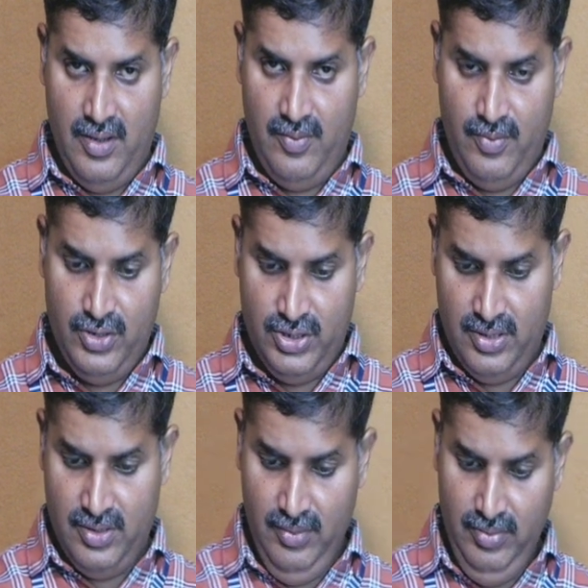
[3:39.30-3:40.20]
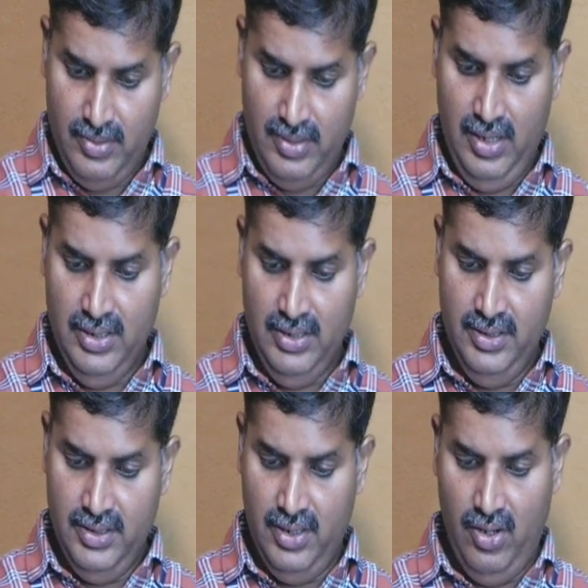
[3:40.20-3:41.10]
position.
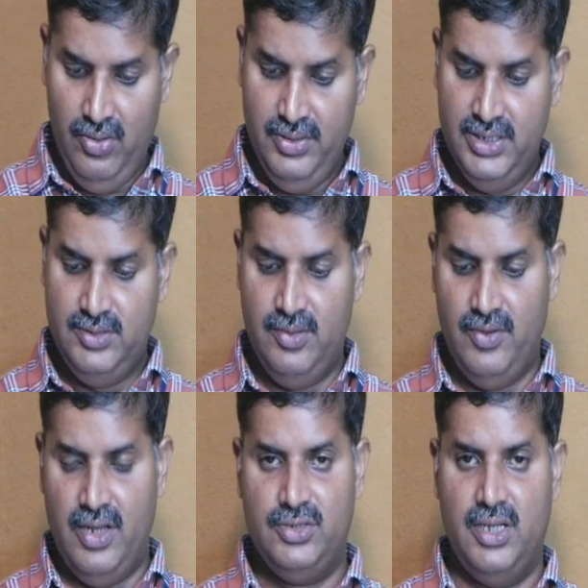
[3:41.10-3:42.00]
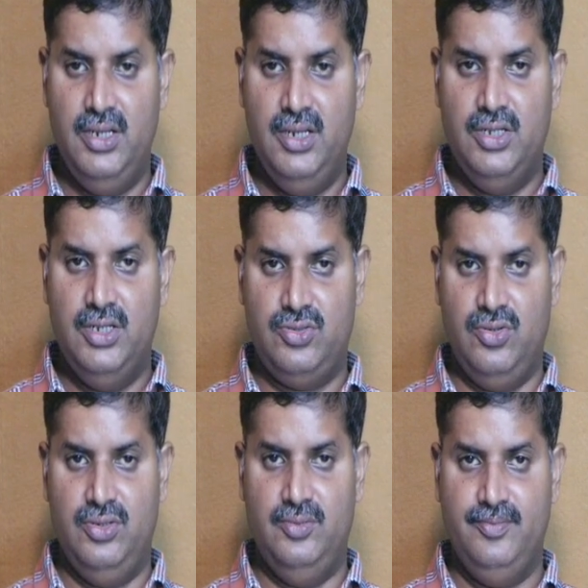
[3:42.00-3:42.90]
How these values are
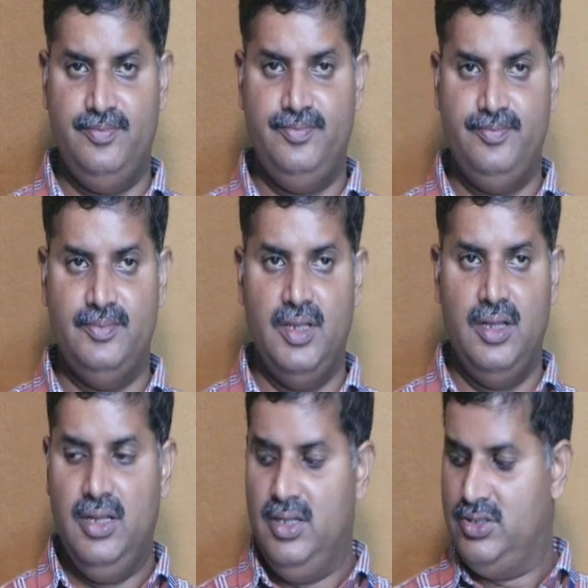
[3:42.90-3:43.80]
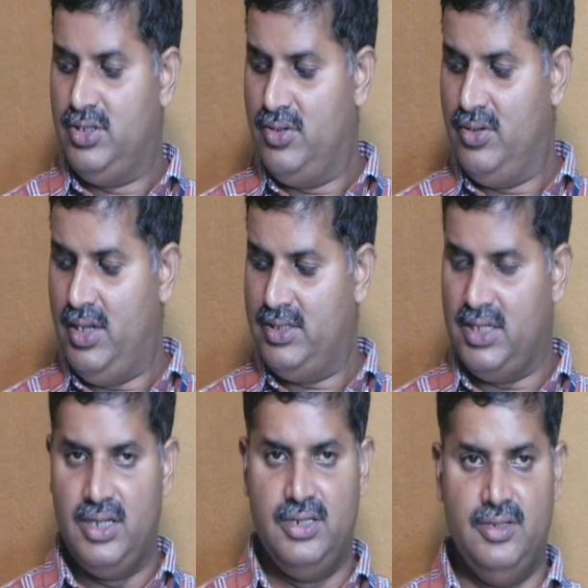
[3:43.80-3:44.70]
stored? Secure hash
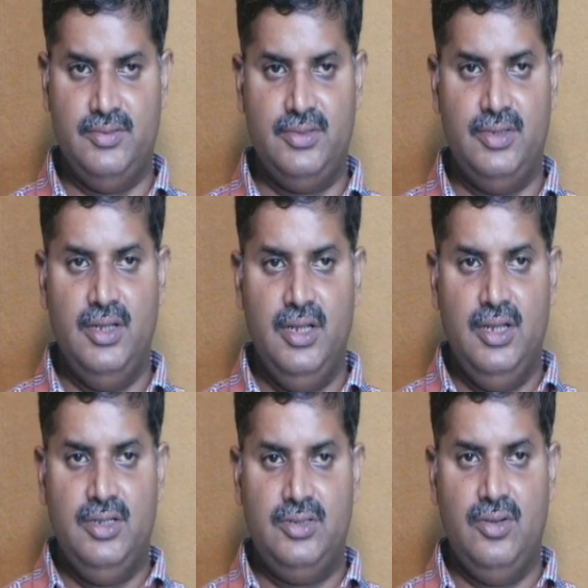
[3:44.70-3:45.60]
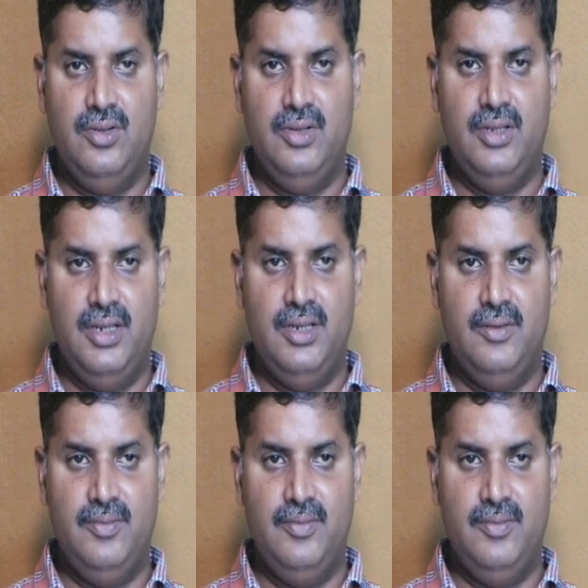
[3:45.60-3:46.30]
algorithms. So here